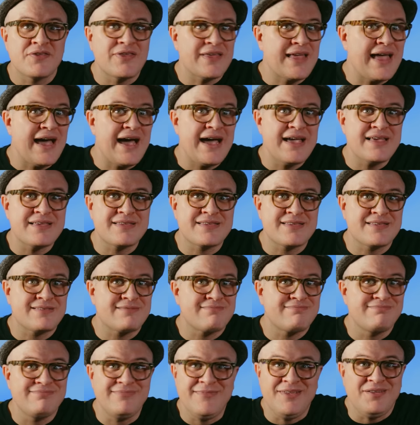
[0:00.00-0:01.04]
so the
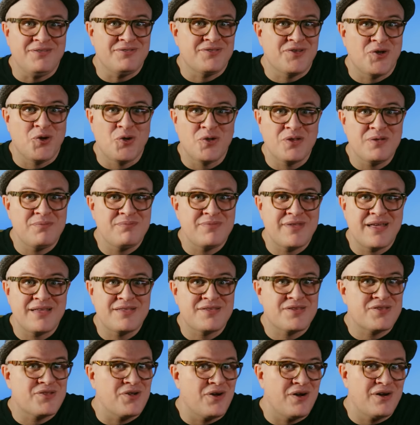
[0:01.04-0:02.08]
guys told them
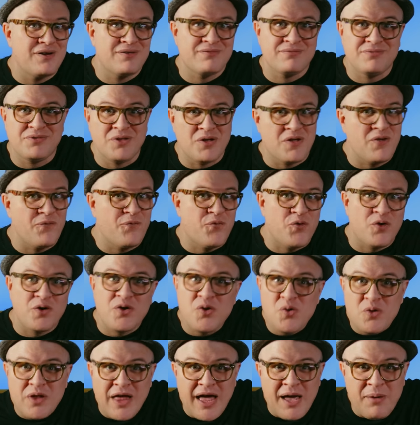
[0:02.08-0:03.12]
they'd start looking for a
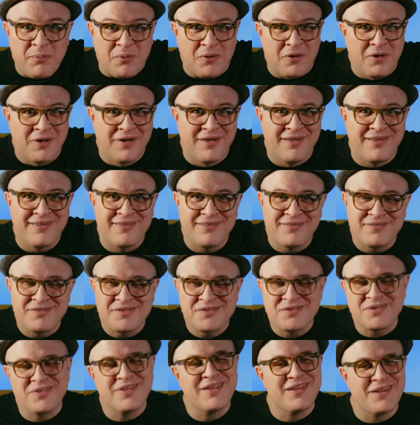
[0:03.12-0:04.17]
new label.
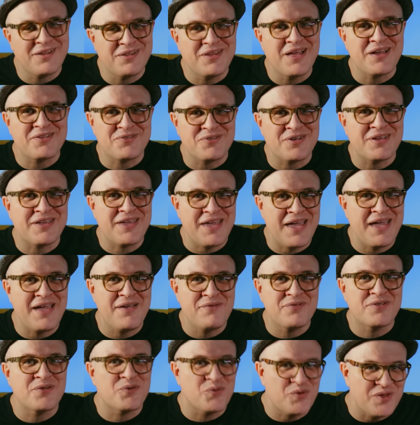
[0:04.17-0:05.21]
So then Elektra
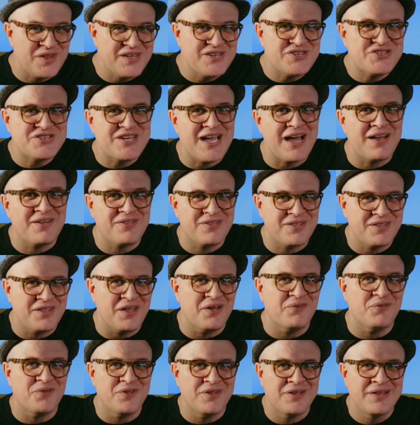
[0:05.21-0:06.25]
caved and released Shout at the
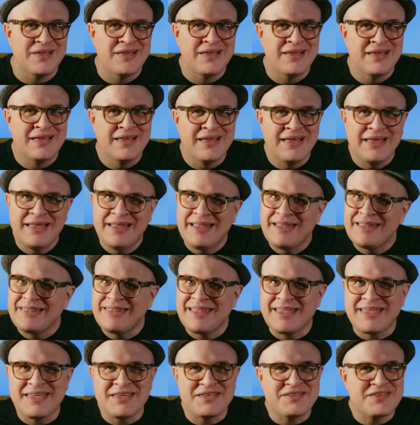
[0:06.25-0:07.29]
Devil.
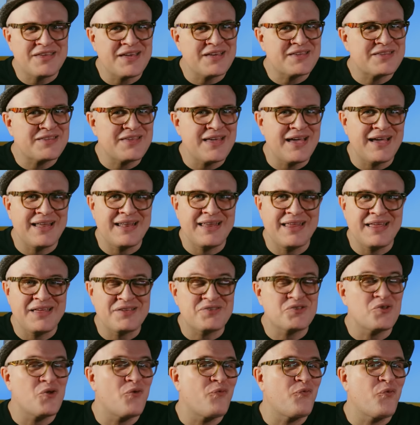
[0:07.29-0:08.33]
Nikki Sixx said,
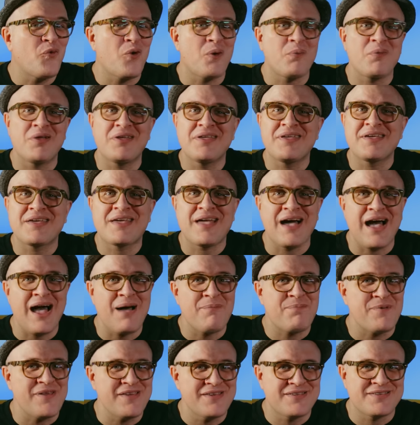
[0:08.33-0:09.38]
it sold 4 million
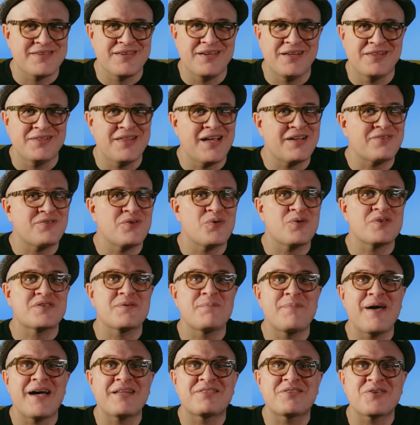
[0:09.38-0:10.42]
copies. Elektra was
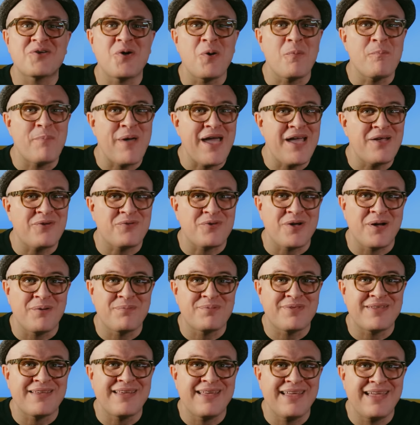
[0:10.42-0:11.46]
about to go
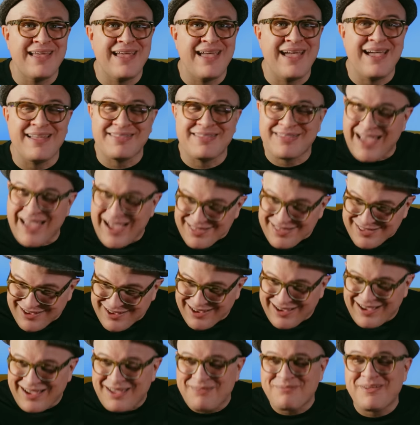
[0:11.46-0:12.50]
bankrupt at that
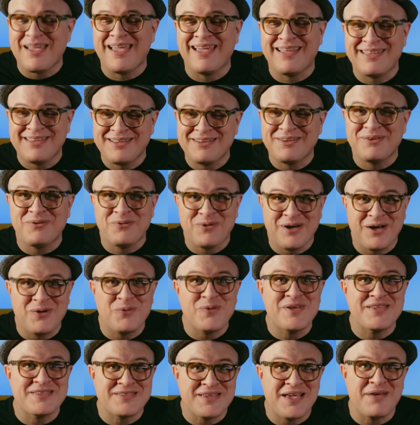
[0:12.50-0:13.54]
time, and you know what?
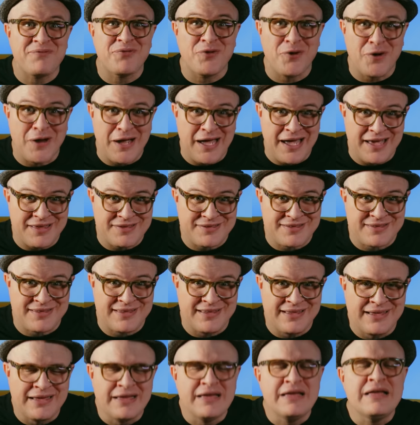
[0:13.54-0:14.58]
We saved their ass.
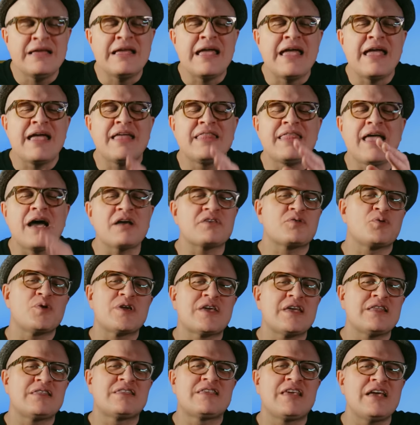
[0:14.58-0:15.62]
Now, as we
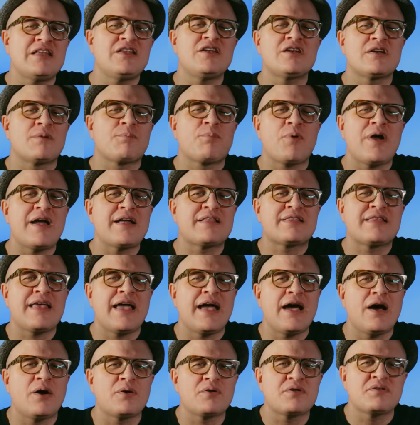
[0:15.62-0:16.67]
continue to break
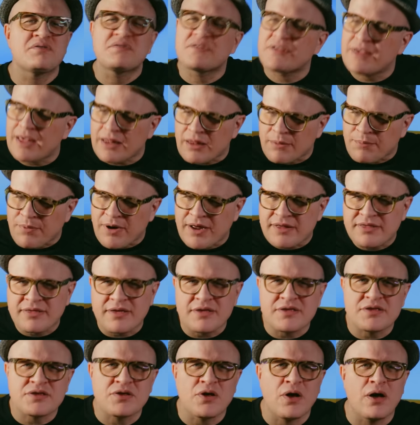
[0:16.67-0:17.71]
down, celebrate
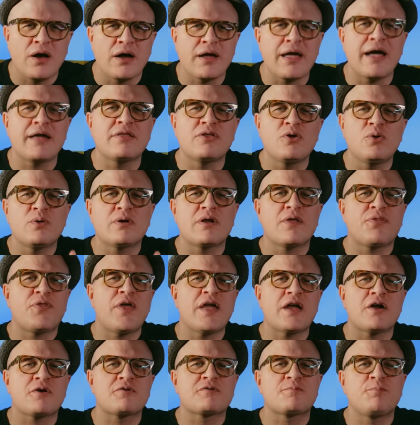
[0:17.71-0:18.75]
this song, I do want to
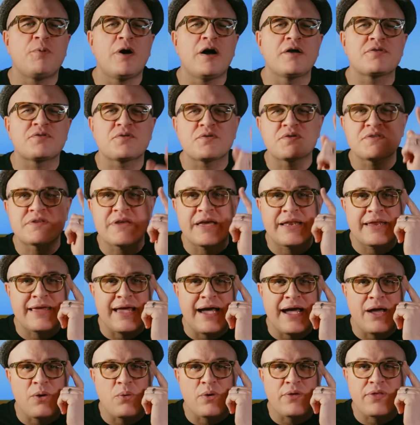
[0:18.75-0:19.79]
thank our sponsor, Zenni
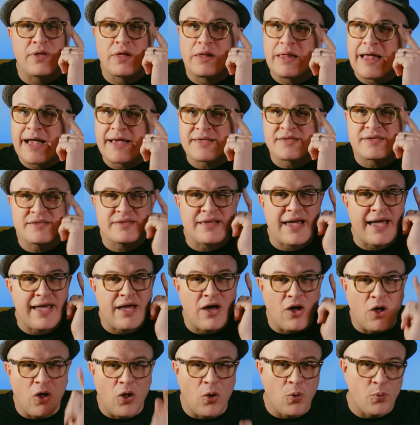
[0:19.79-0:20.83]
Eyewear, the glasses I
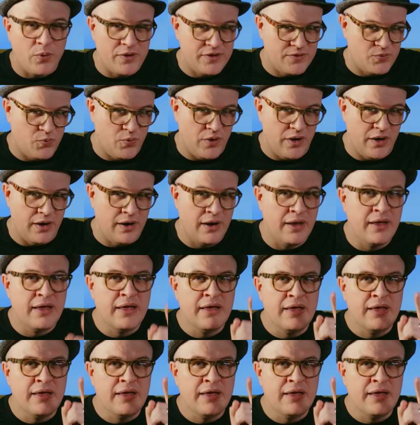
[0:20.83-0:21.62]
always wear.